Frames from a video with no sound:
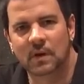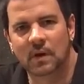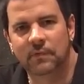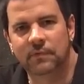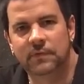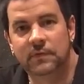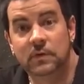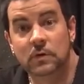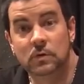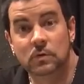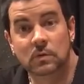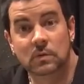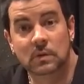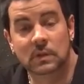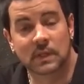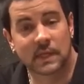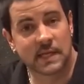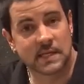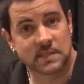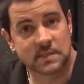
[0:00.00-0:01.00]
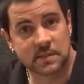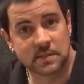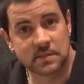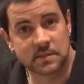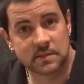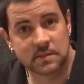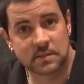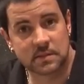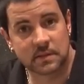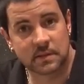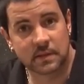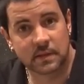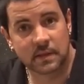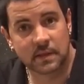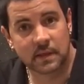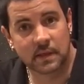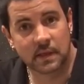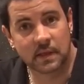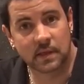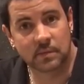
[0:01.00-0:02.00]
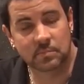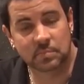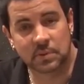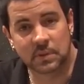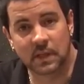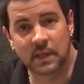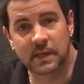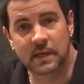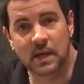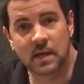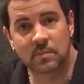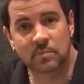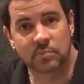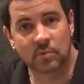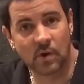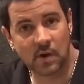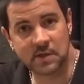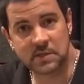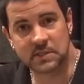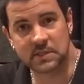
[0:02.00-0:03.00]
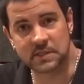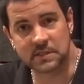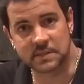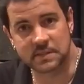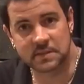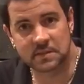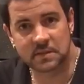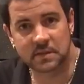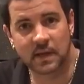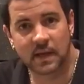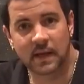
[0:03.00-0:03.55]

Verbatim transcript: few lessons in playing brushes.